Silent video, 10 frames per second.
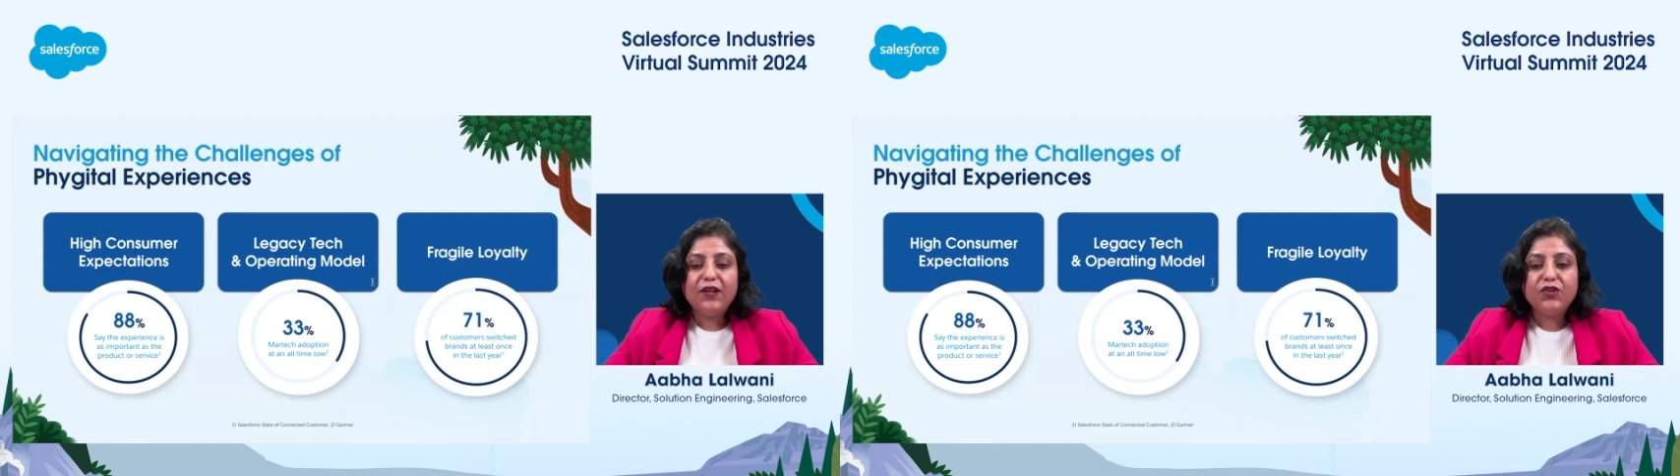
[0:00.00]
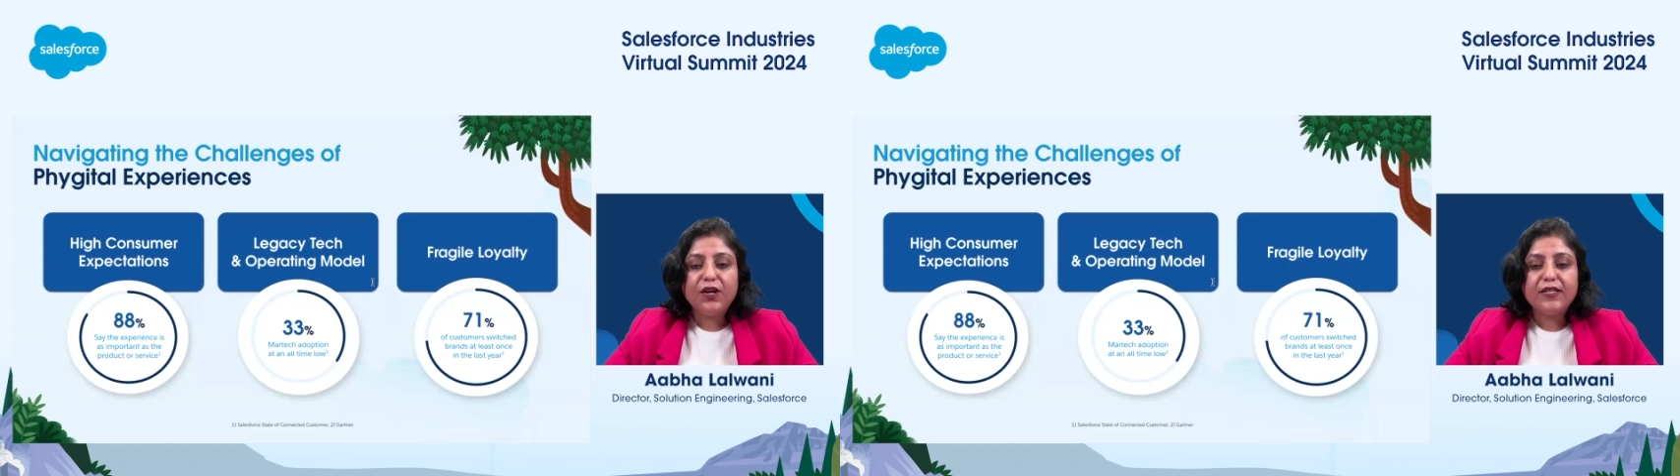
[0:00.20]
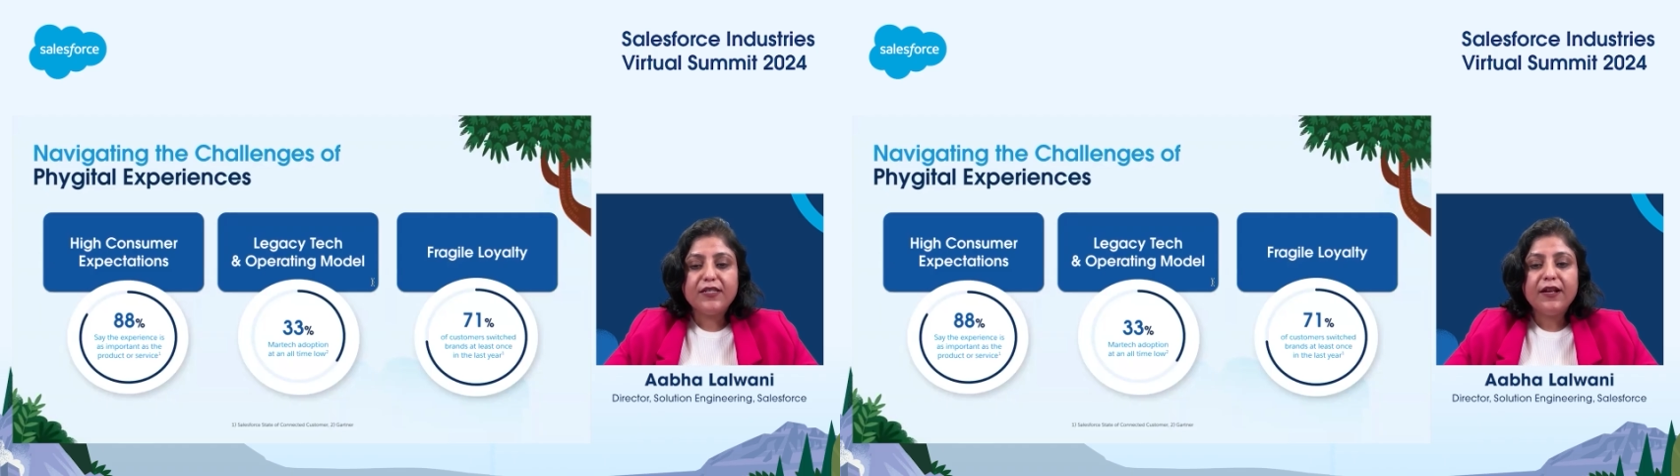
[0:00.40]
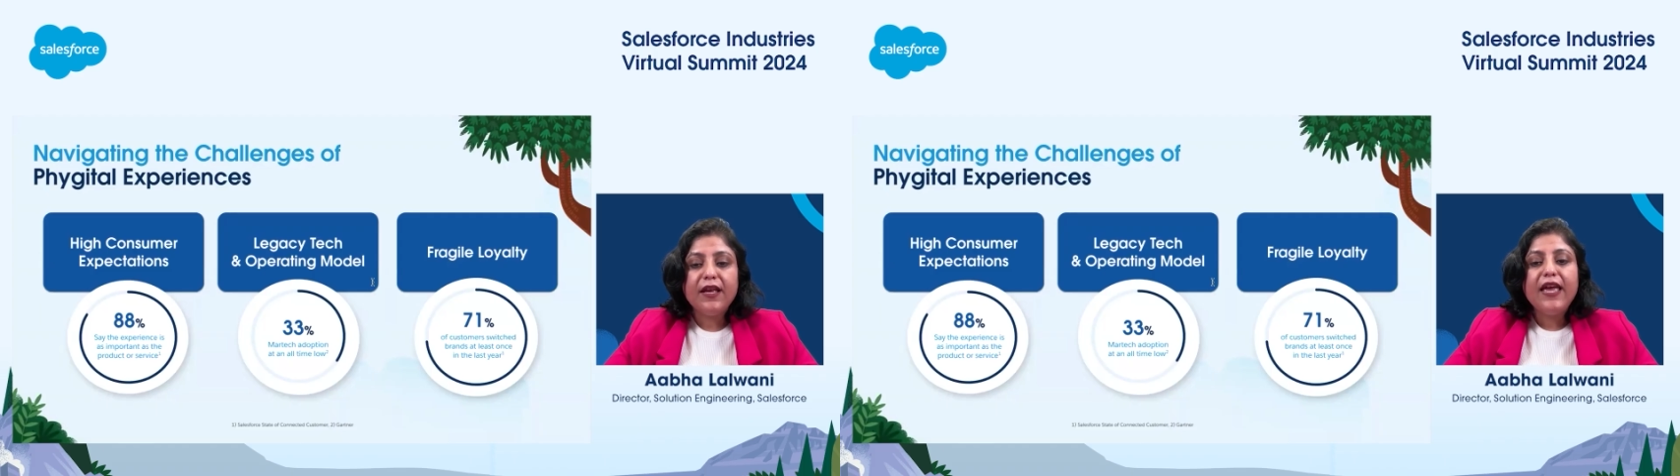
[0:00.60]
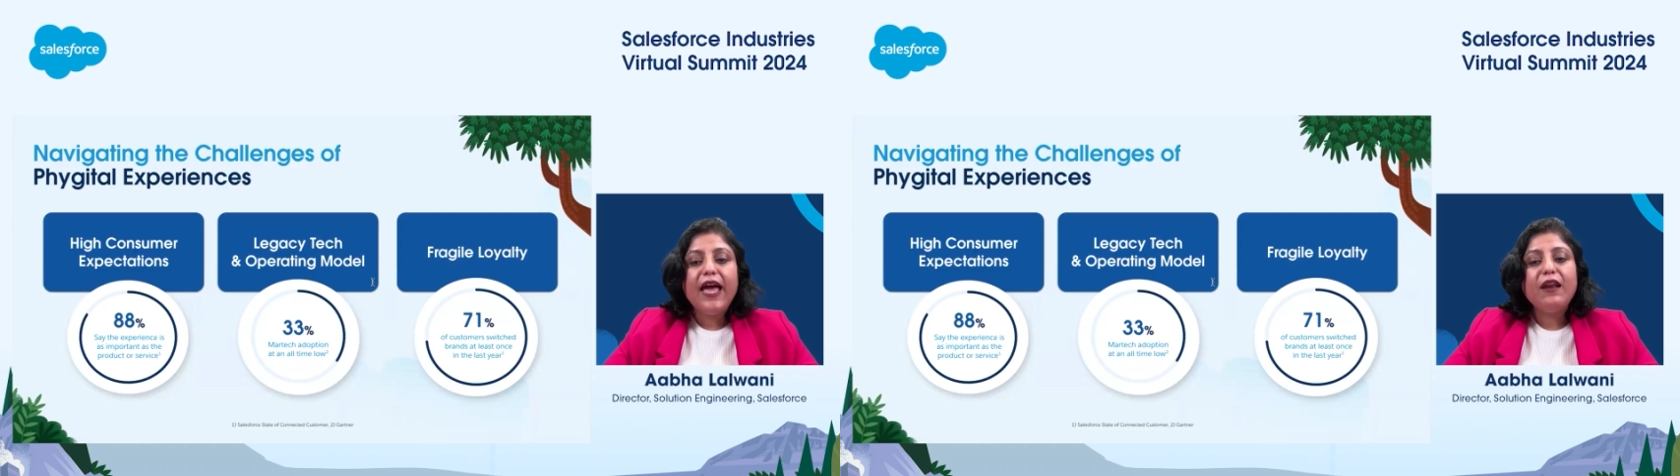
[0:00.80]
and trust.
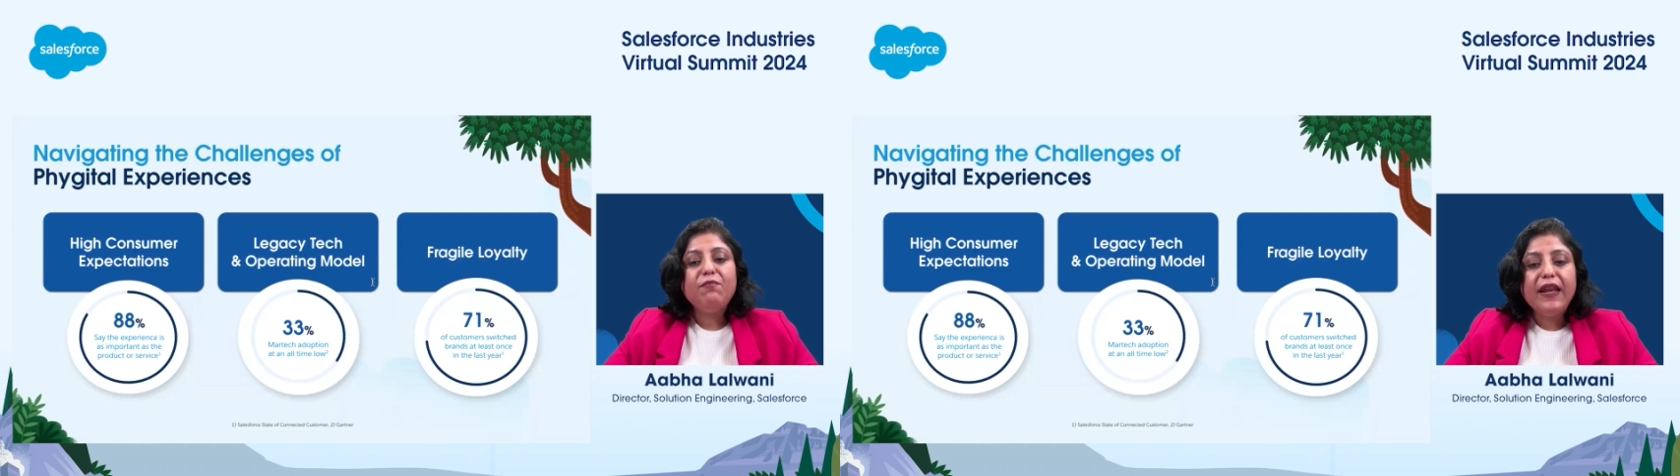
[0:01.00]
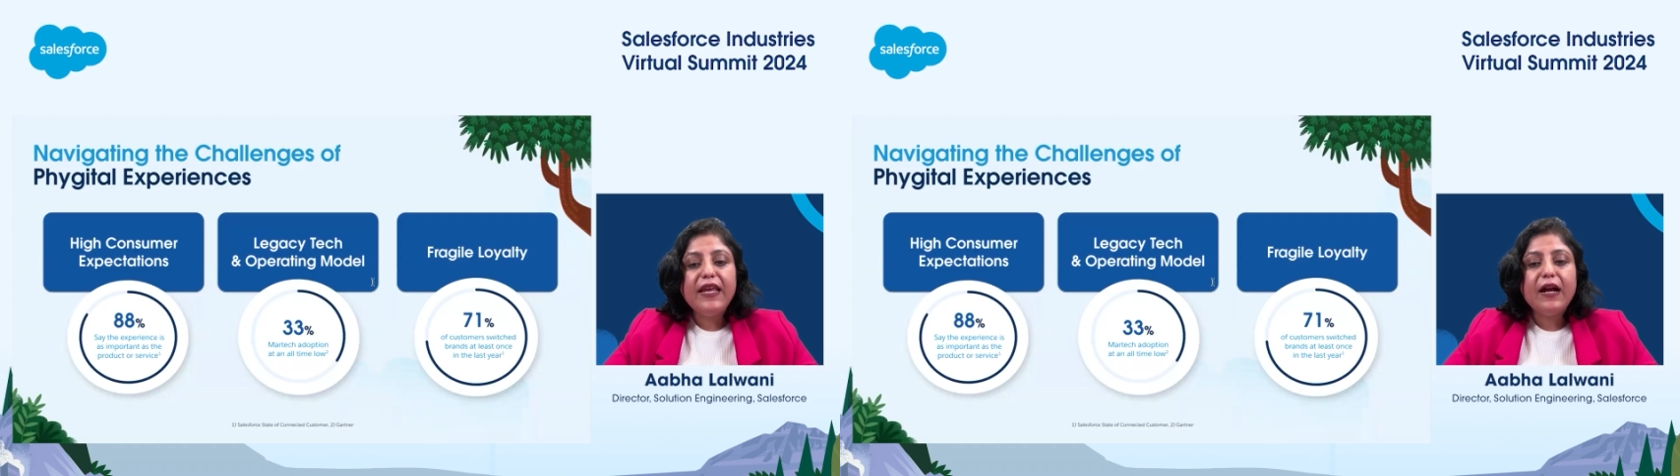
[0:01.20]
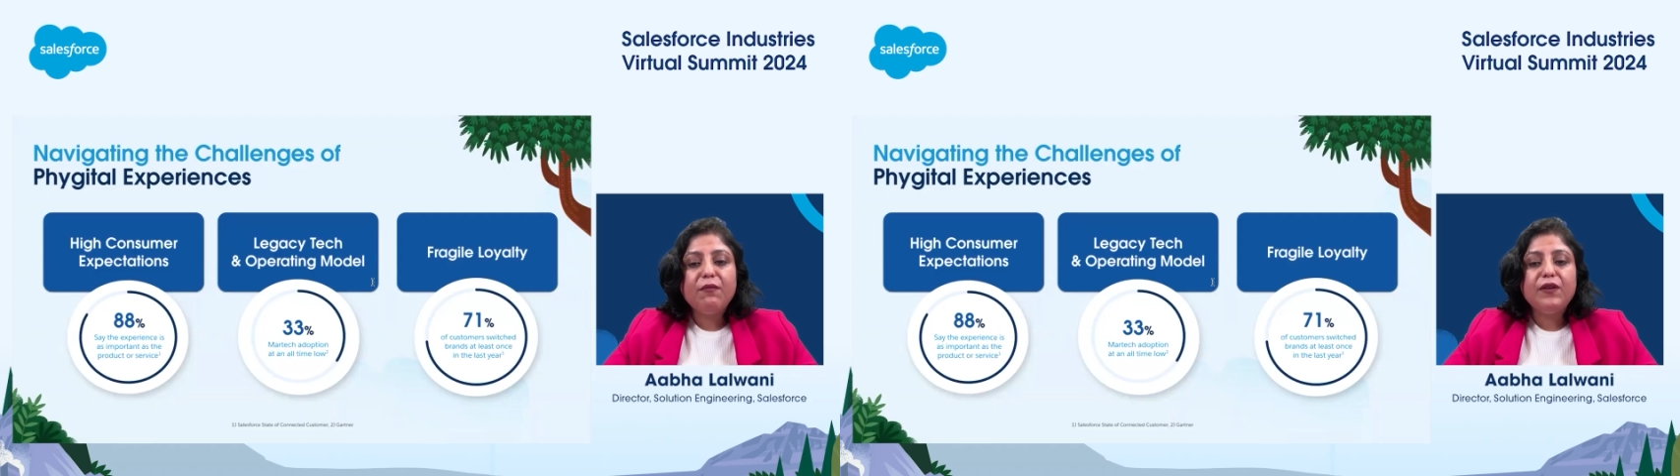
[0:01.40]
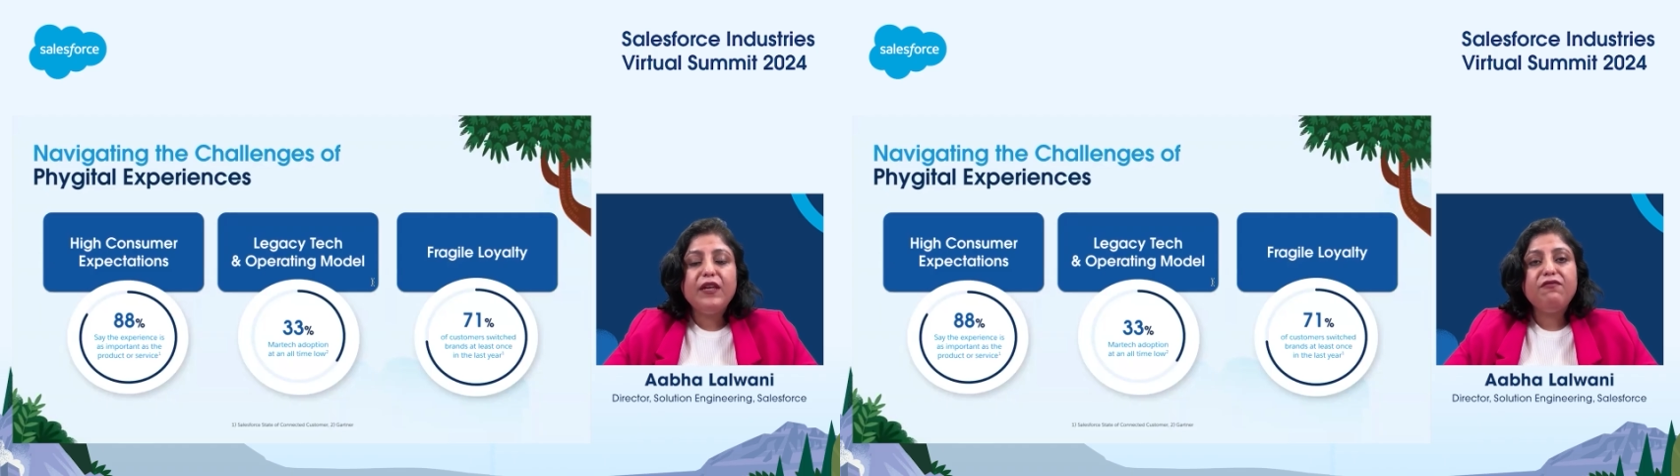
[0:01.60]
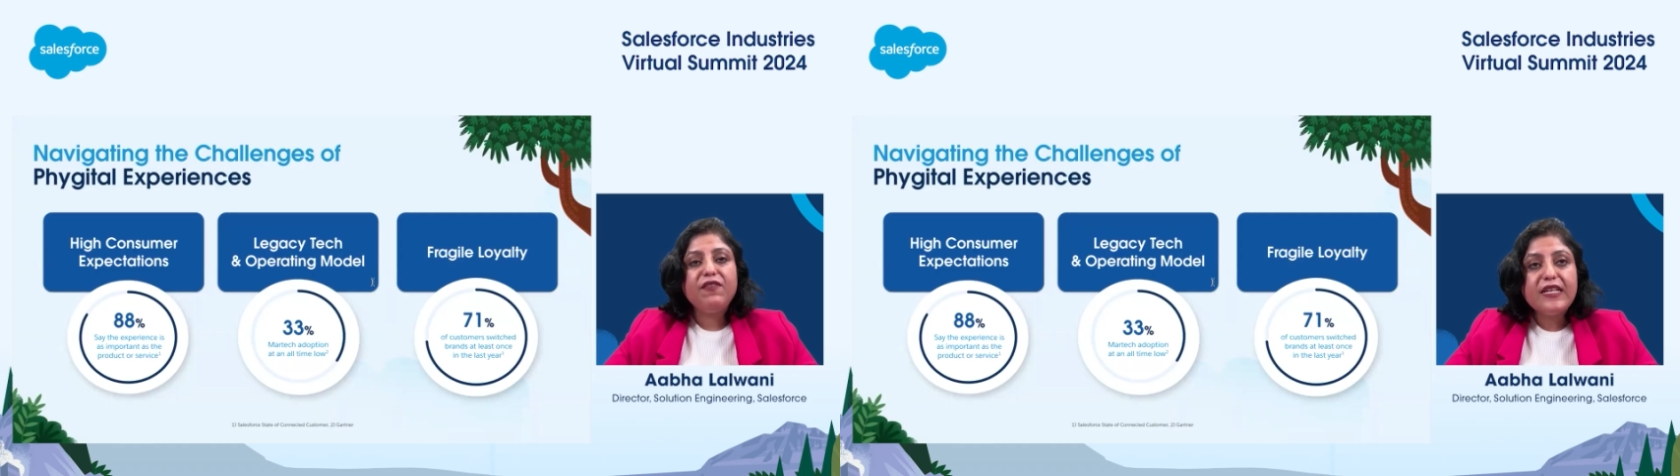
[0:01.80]
And many
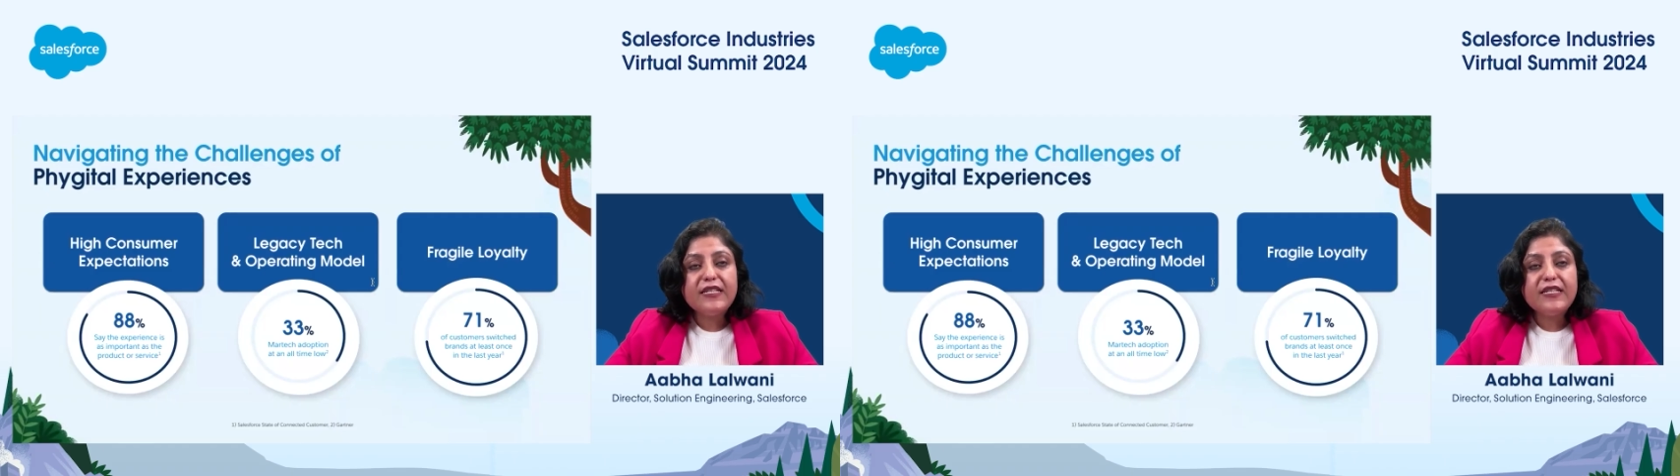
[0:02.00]
companies